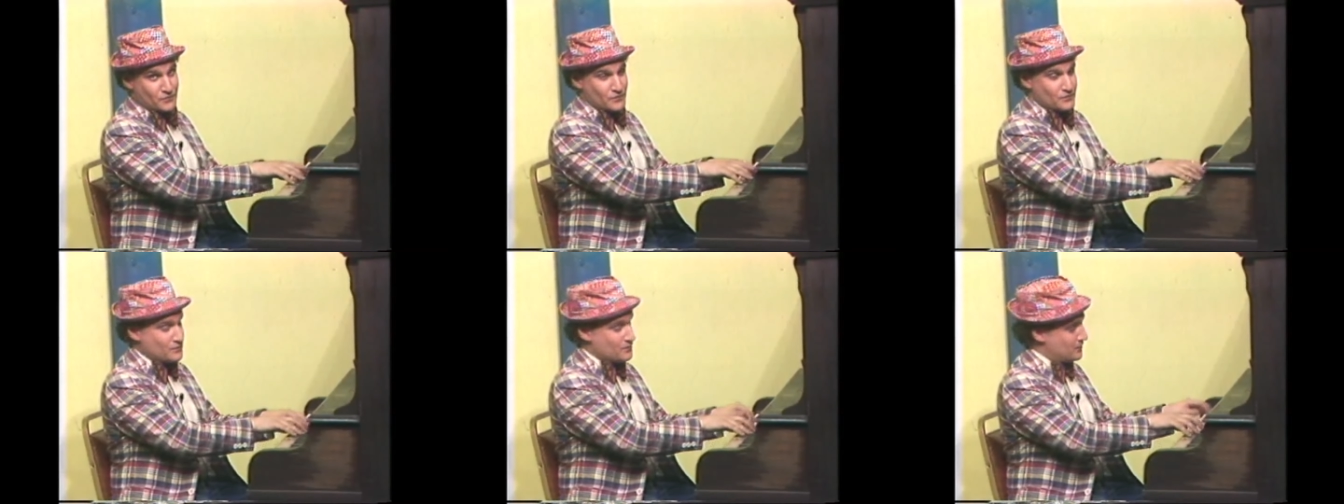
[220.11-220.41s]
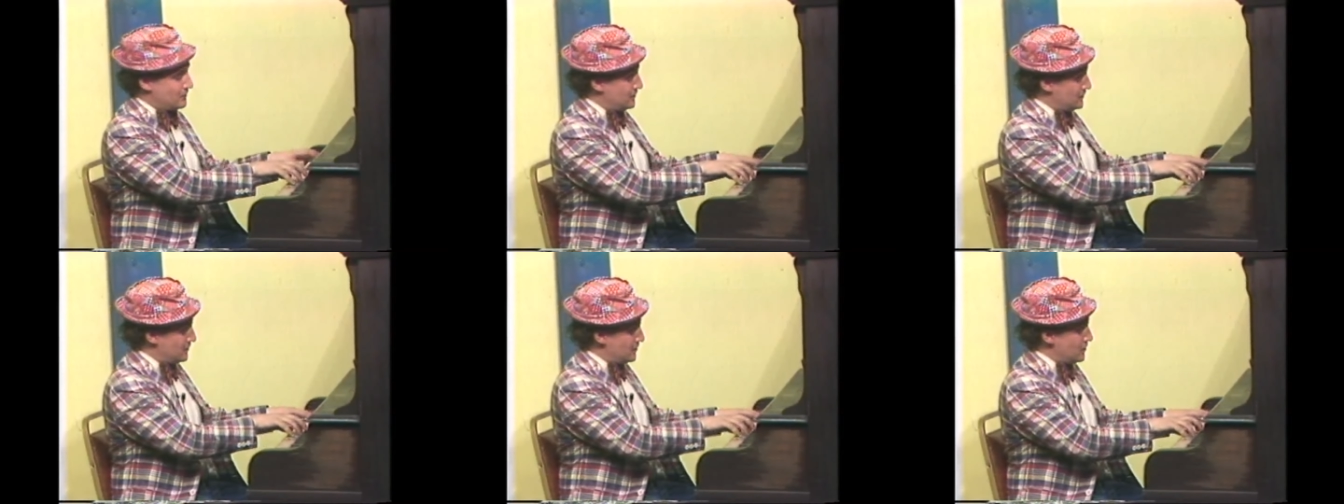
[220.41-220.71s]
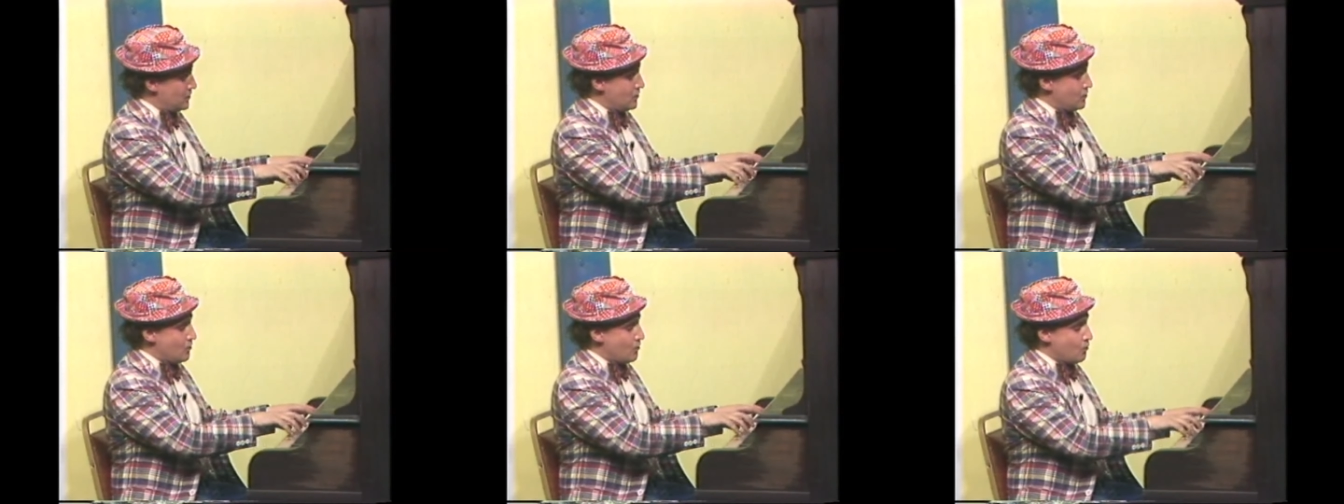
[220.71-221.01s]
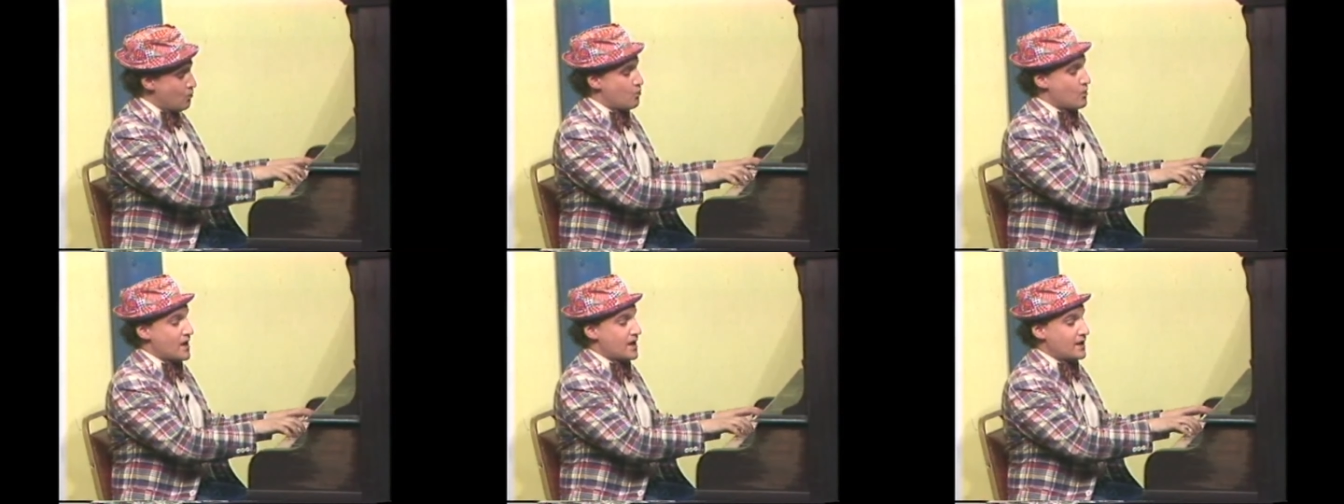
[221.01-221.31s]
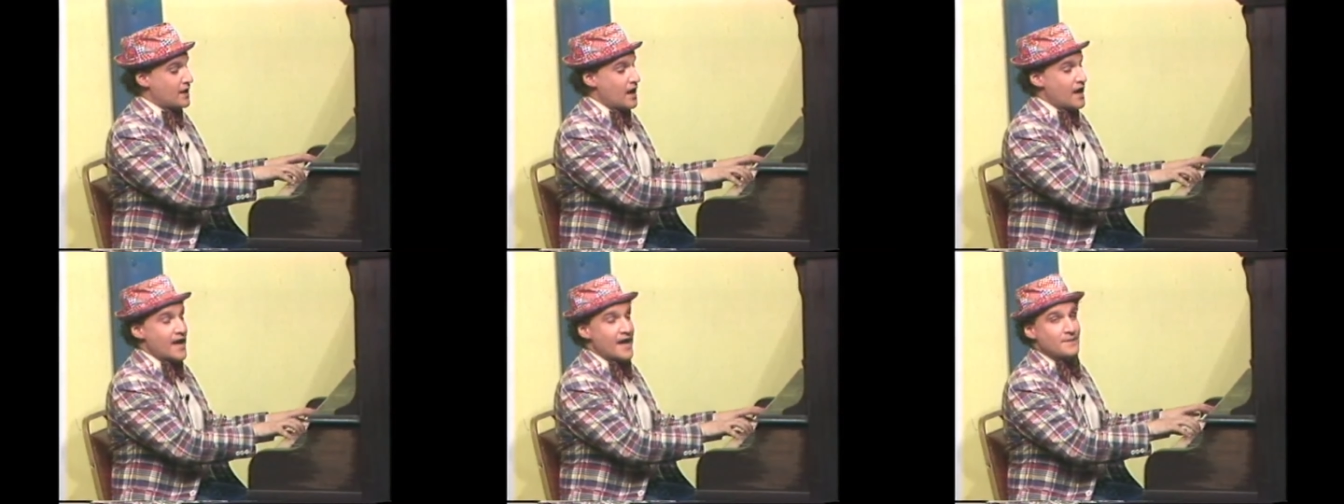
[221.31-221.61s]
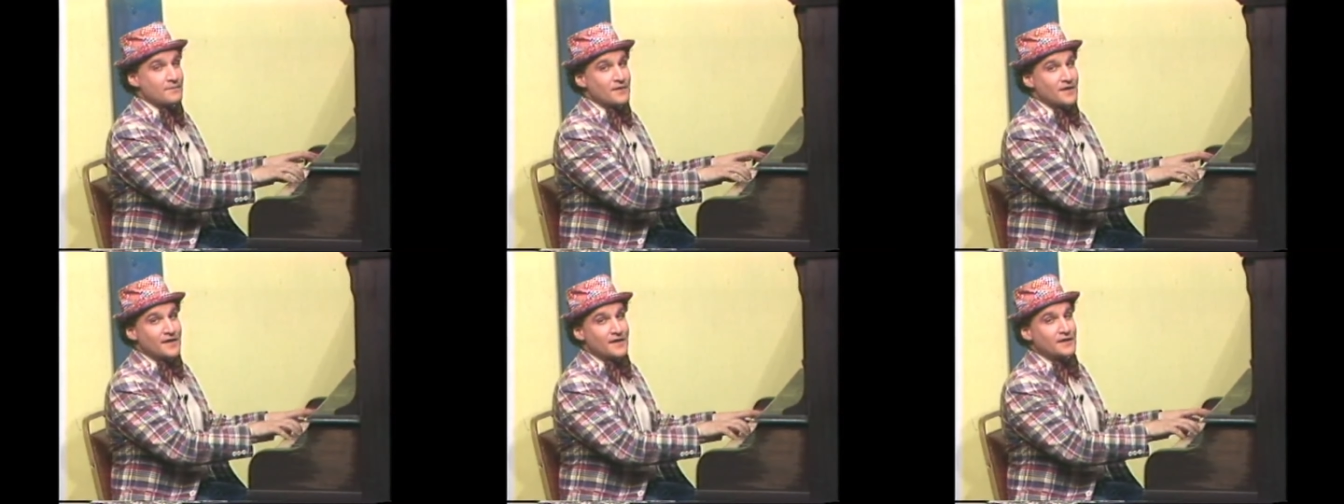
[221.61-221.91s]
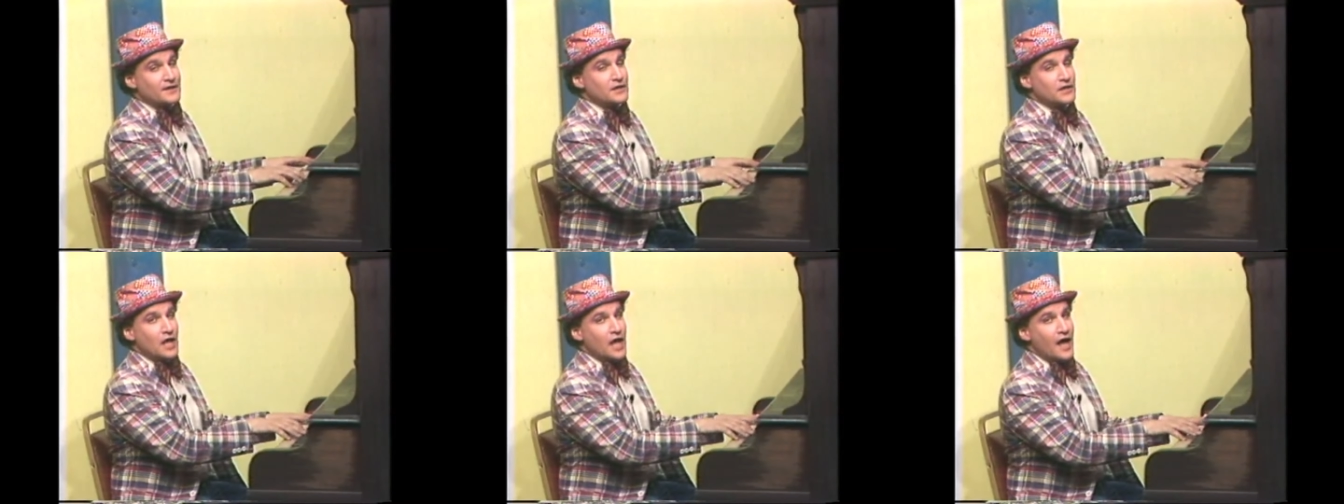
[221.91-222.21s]
Yeah when I'm
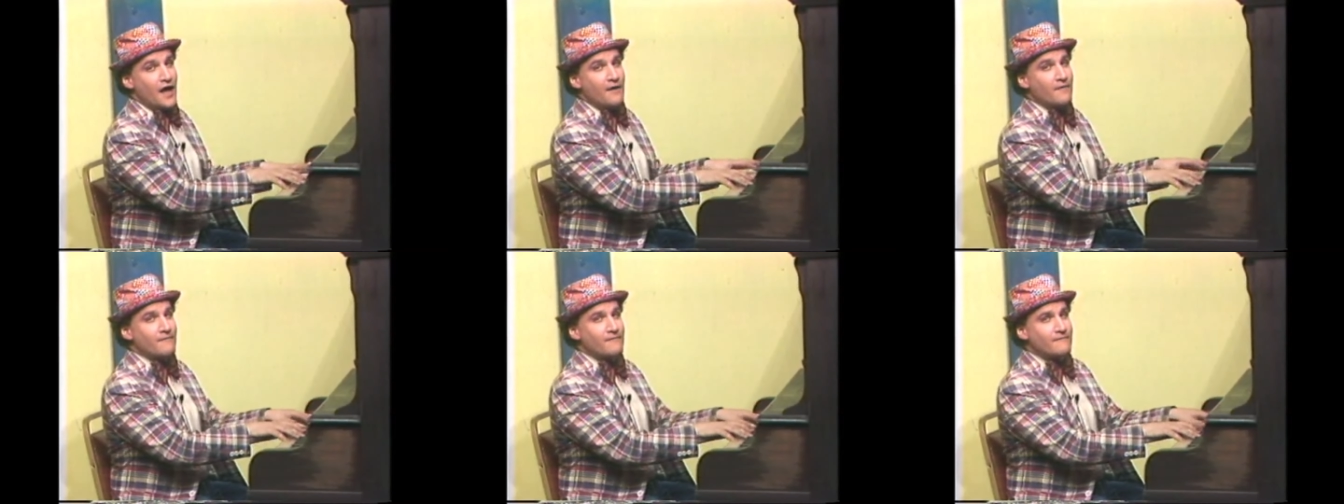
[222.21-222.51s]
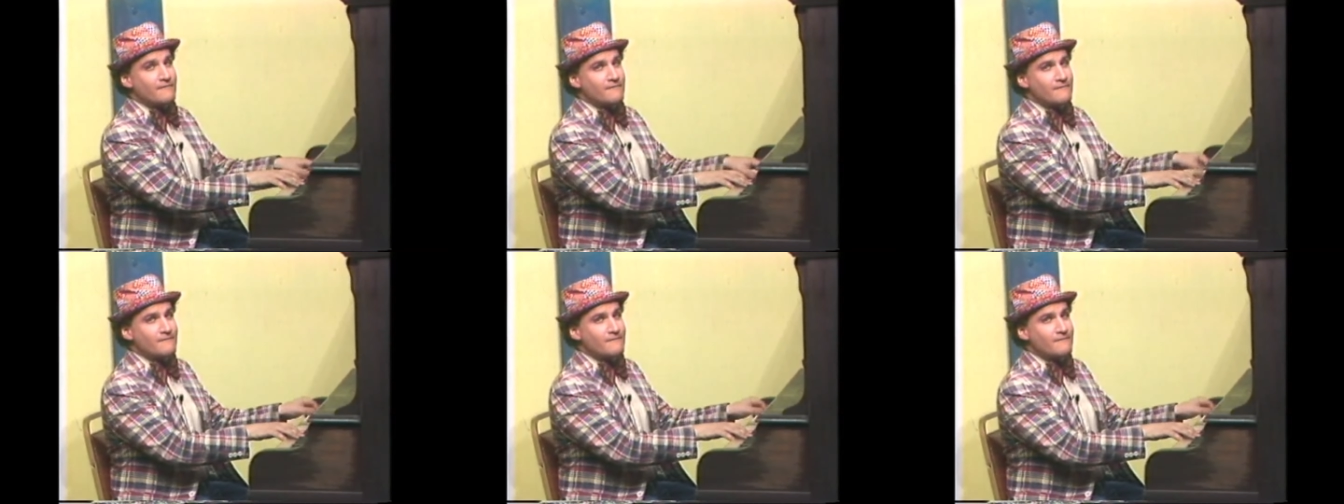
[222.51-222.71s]
in love